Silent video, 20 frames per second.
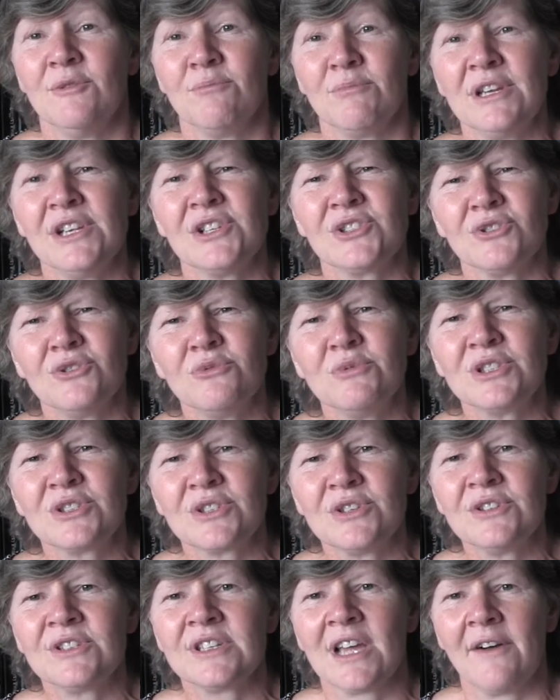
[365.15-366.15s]
But it's always
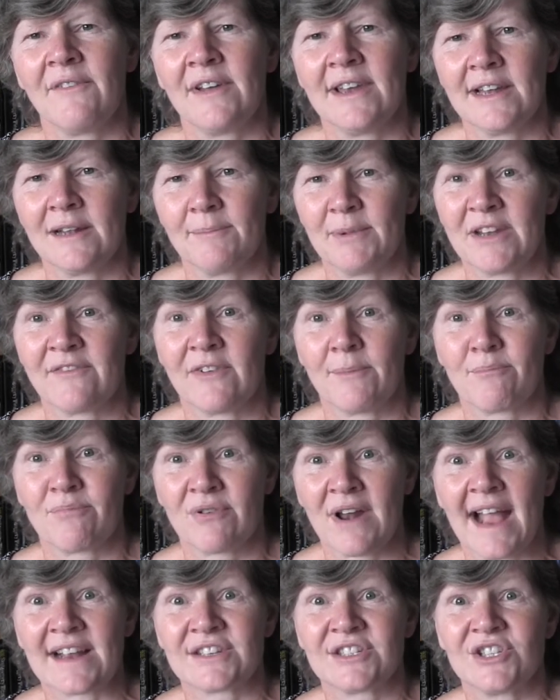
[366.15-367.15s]
good to have a little bit of a
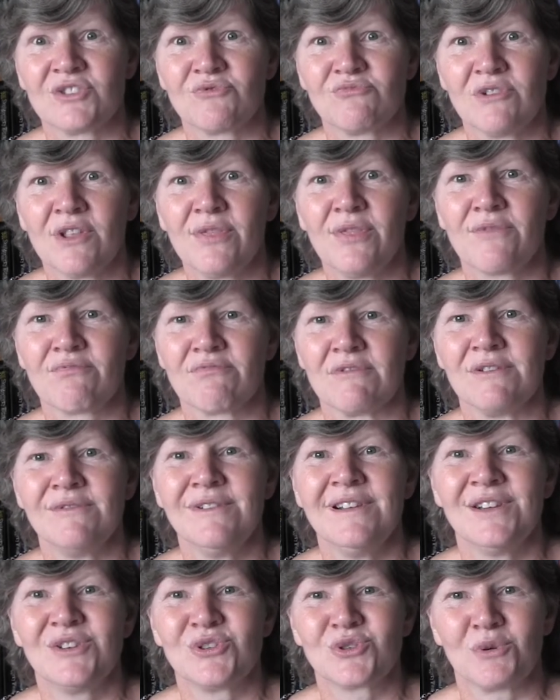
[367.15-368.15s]
practice run
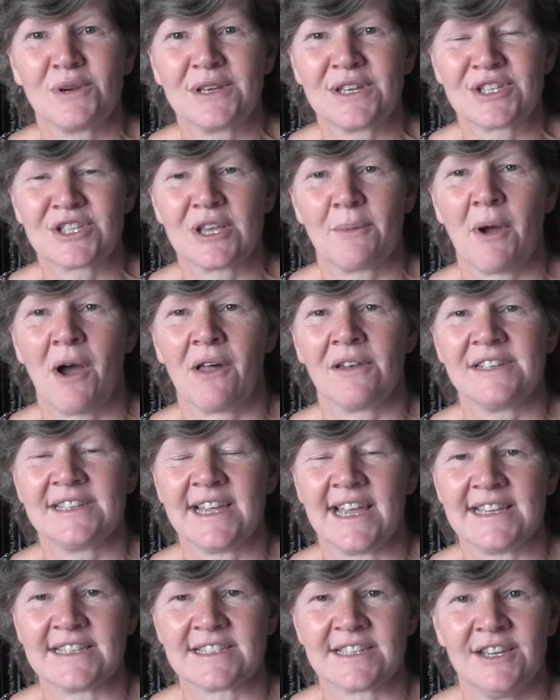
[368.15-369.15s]
through during the summer
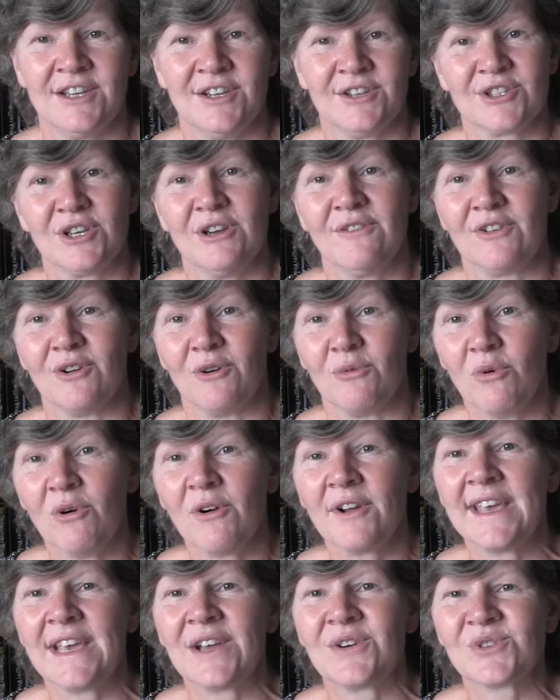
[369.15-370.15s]
holidays. So if you're
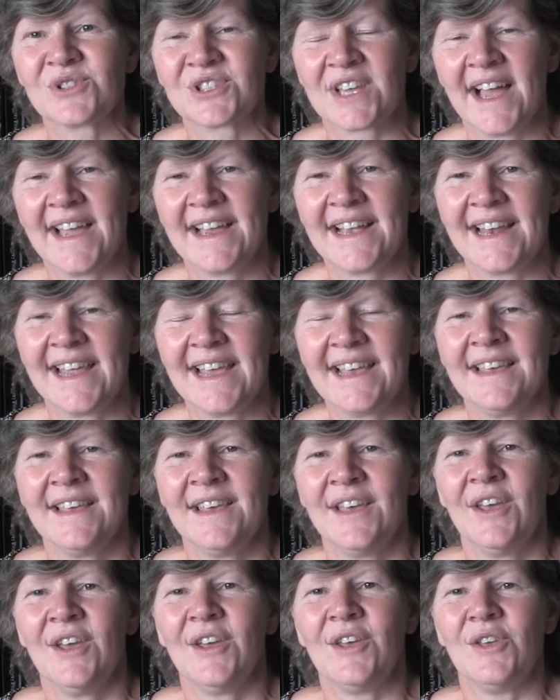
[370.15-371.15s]
walking or cycling,
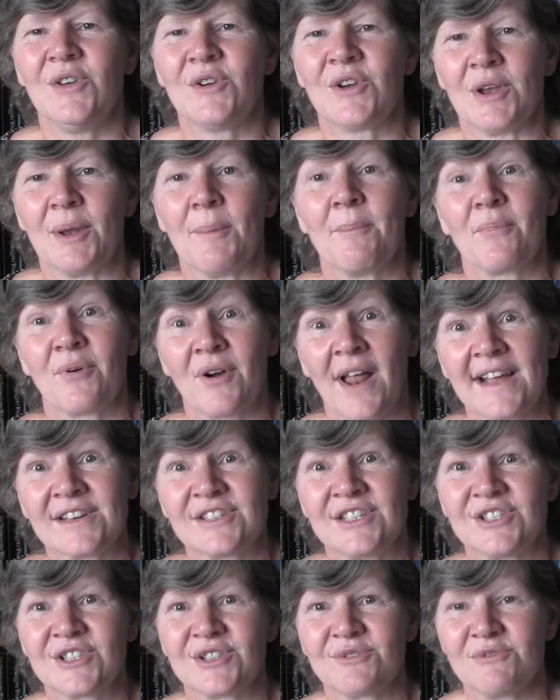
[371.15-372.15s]
you can
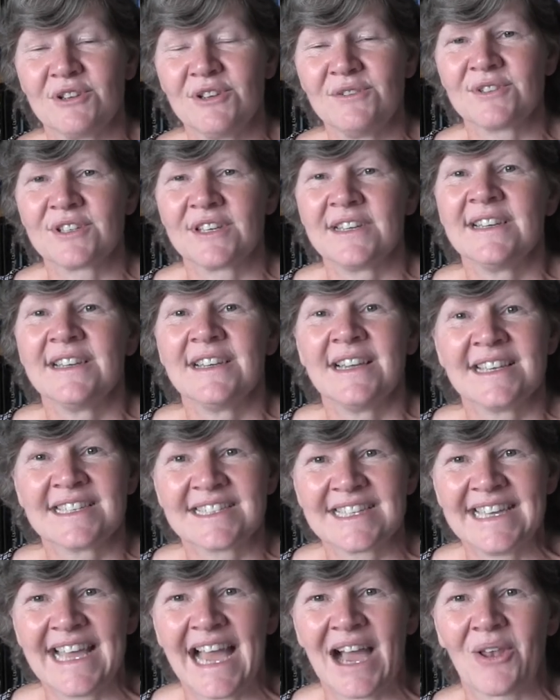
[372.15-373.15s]
practice the route,
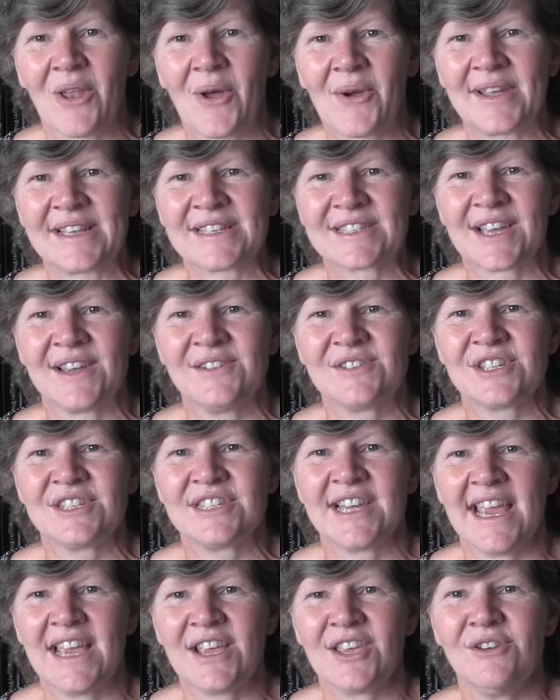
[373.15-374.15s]
see how long it's going to
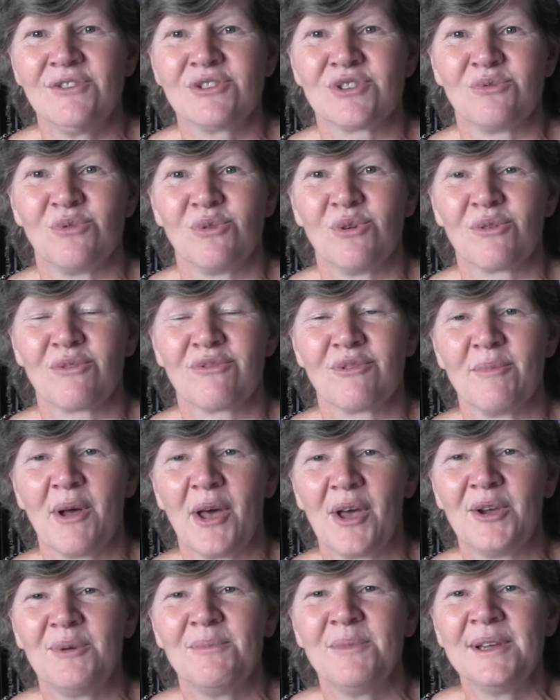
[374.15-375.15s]
take you to walk from
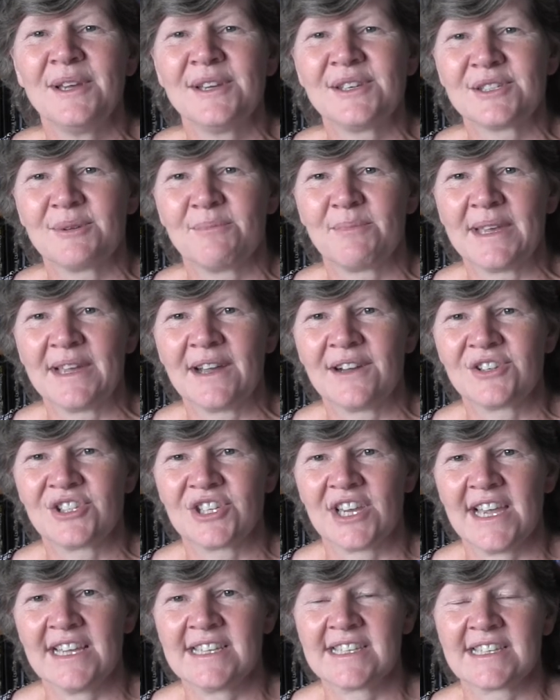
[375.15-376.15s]
home to
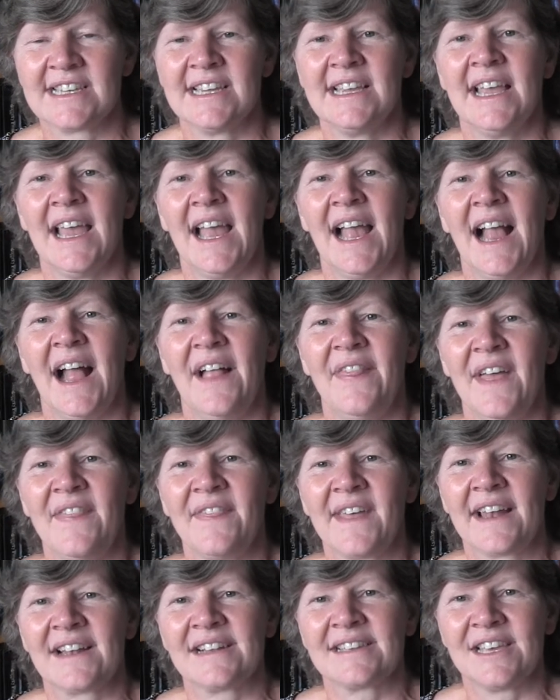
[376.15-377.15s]
BRGS, and then
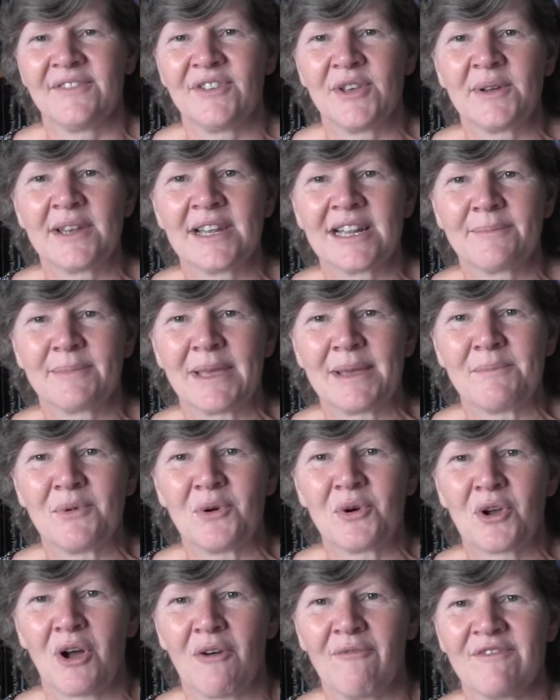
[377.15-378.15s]
that'll give you a little bit
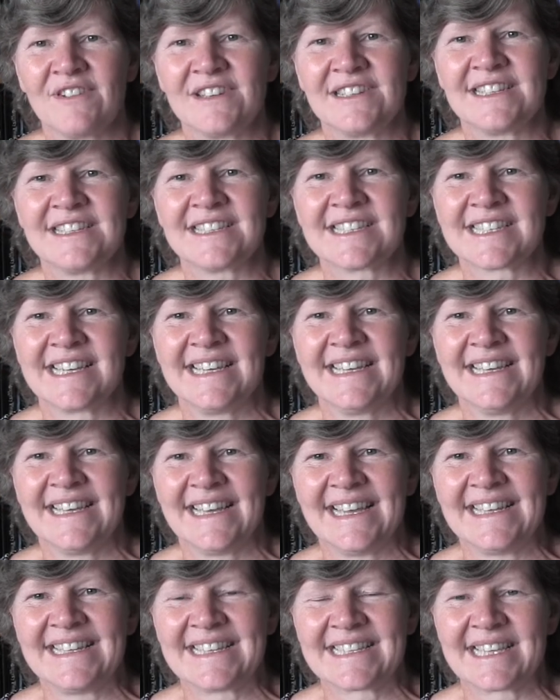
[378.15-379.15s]
more confidence
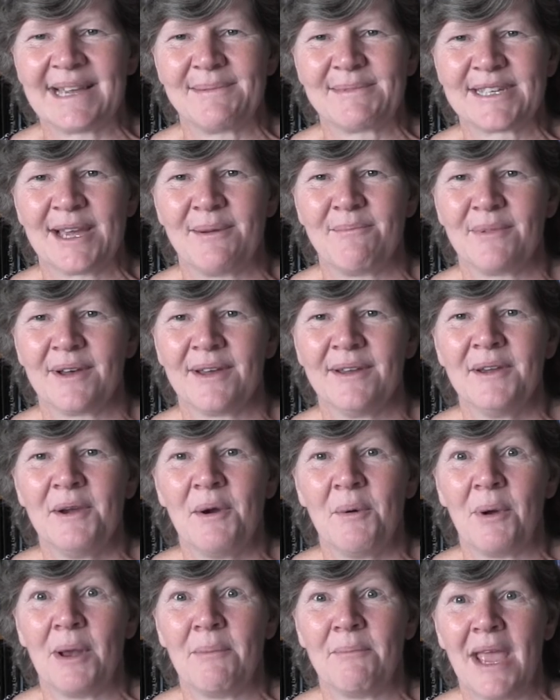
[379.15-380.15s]
in September
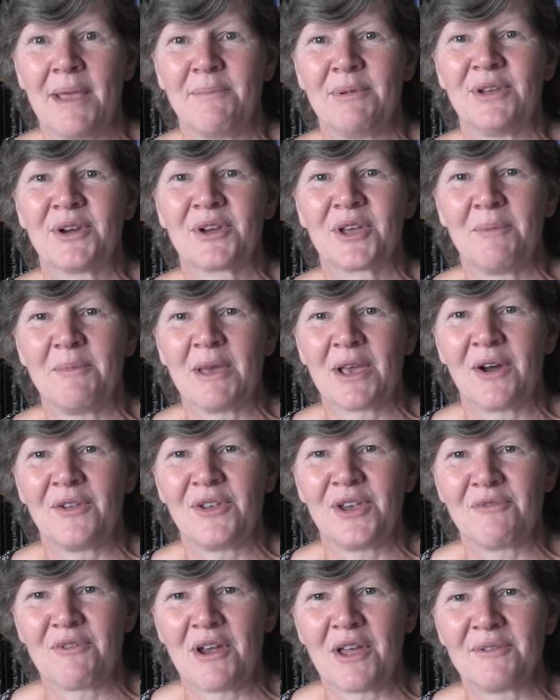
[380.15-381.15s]
when maybe you're coming
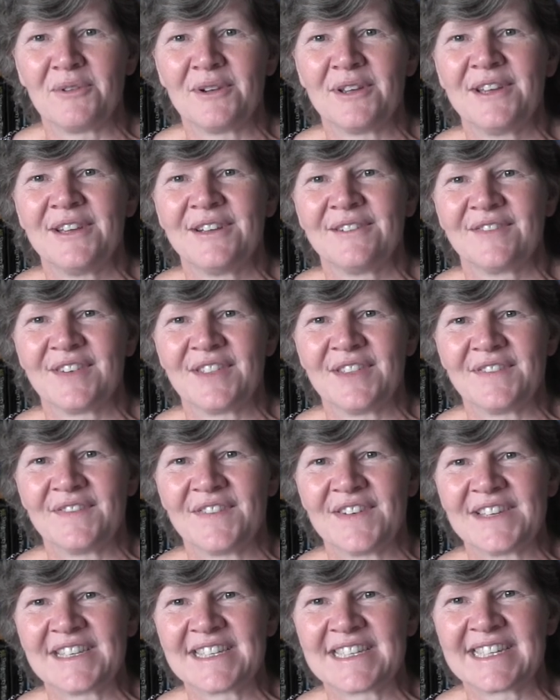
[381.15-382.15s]
on your own for the
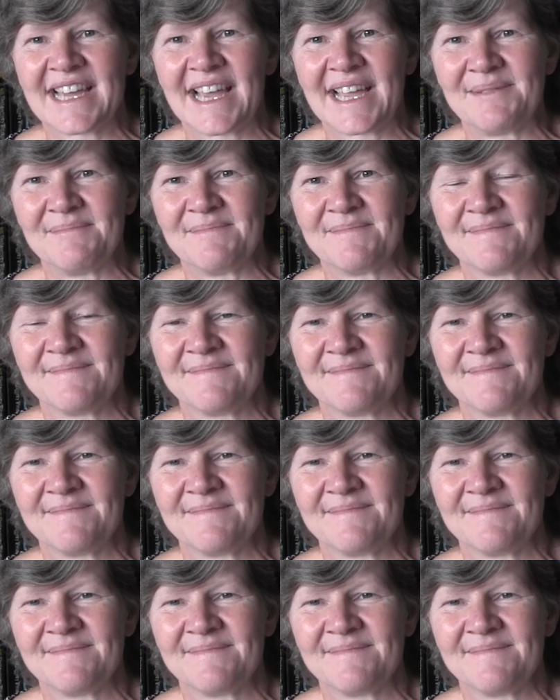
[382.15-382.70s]
first time.